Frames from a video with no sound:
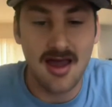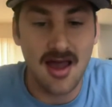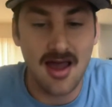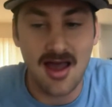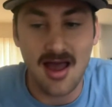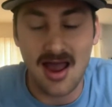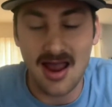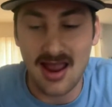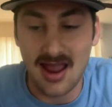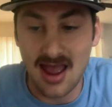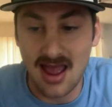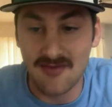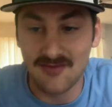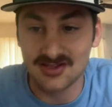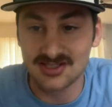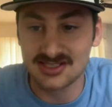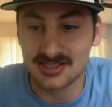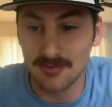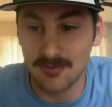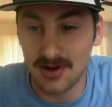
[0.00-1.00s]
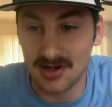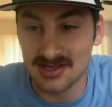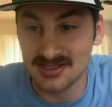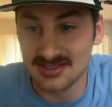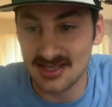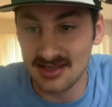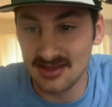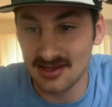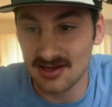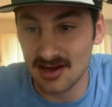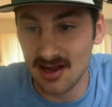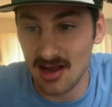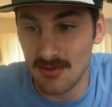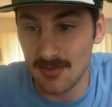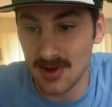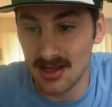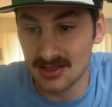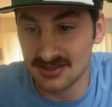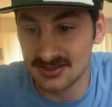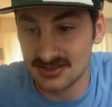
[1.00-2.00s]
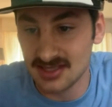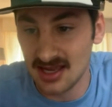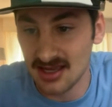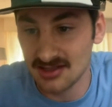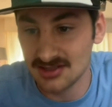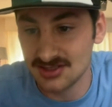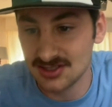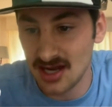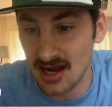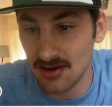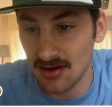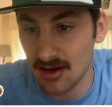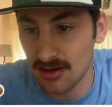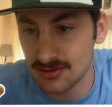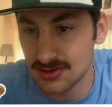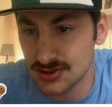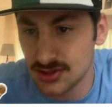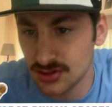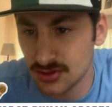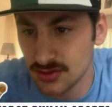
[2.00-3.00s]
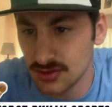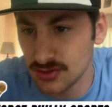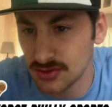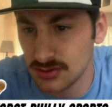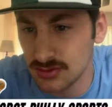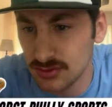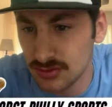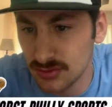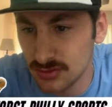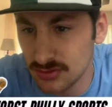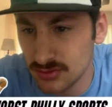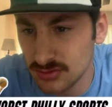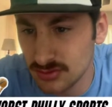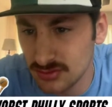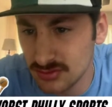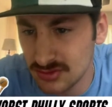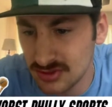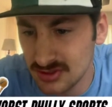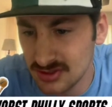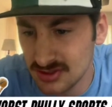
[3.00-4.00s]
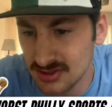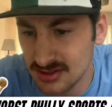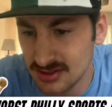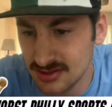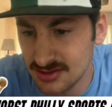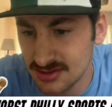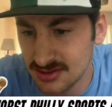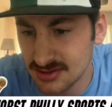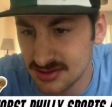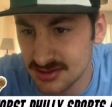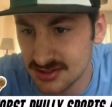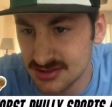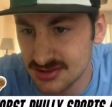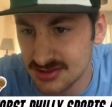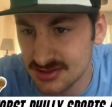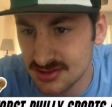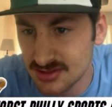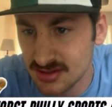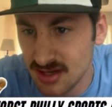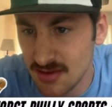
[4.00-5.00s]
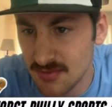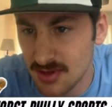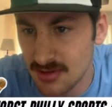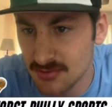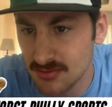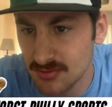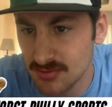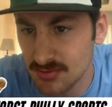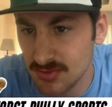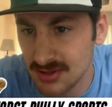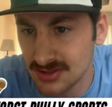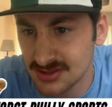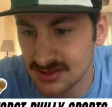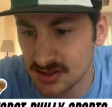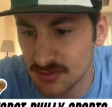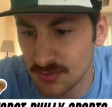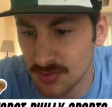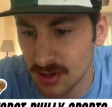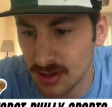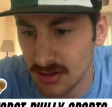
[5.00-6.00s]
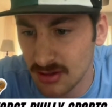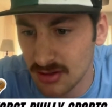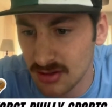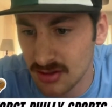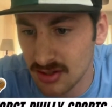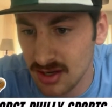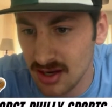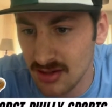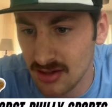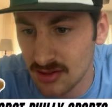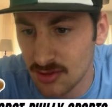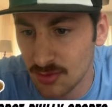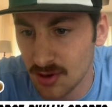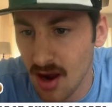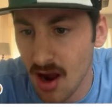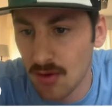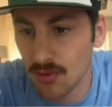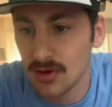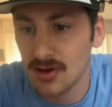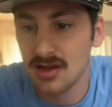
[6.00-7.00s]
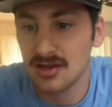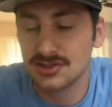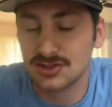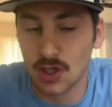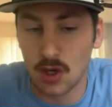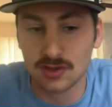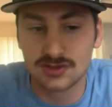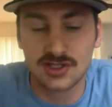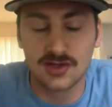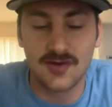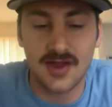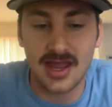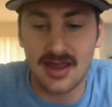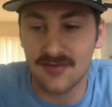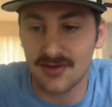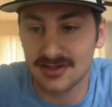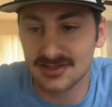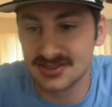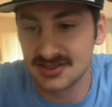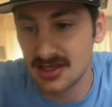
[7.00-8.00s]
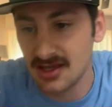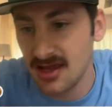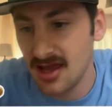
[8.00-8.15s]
I have, as somebody said in the comments, and shout out to his comment went somewhere. I don't know where. Oh, Joseph Havens,